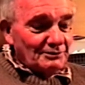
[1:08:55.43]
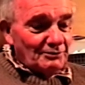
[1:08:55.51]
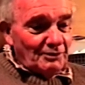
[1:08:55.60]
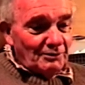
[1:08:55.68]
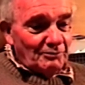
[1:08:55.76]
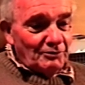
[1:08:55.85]

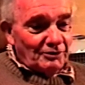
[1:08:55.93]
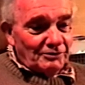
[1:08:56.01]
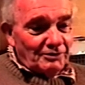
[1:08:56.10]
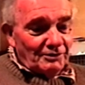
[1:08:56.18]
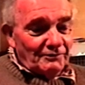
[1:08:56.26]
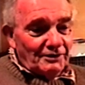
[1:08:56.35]
work
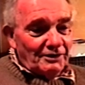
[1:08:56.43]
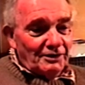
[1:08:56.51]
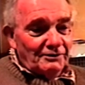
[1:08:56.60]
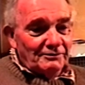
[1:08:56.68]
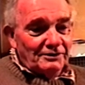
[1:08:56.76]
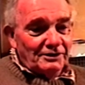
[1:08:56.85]
that I've done
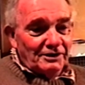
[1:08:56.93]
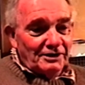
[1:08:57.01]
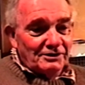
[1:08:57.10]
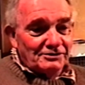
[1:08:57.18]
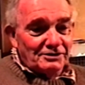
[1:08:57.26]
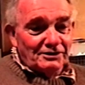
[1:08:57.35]
over the
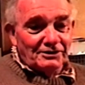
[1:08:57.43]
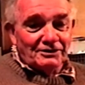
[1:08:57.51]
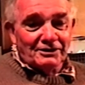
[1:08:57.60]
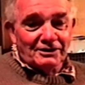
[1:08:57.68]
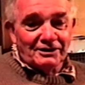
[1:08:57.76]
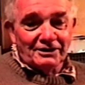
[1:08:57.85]
years in
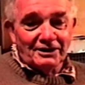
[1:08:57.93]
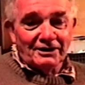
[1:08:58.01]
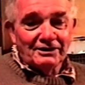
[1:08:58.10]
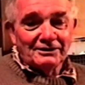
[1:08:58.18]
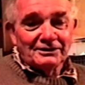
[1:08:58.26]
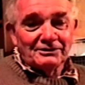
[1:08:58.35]
the
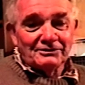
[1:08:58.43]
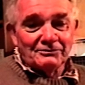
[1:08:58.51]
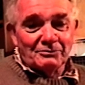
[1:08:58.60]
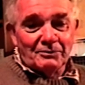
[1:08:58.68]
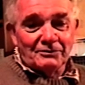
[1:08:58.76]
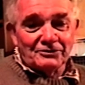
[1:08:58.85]

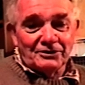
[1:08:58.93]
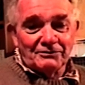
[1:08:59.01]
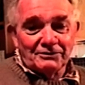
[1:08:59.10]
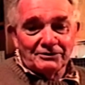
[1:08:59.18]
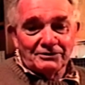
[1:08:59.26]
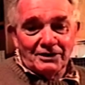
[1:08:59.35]

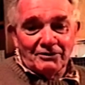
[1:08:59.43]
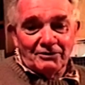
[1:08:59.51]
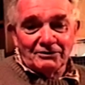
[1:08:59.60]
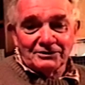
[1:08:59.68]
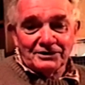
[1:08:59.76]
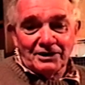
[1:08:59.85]
preserving
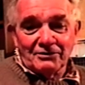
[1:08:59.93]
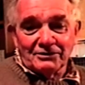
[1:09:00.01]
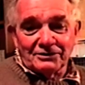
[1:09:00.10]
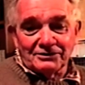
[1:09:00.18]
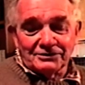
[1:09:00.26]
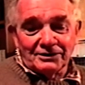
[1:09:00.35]
Tauranga's heritage,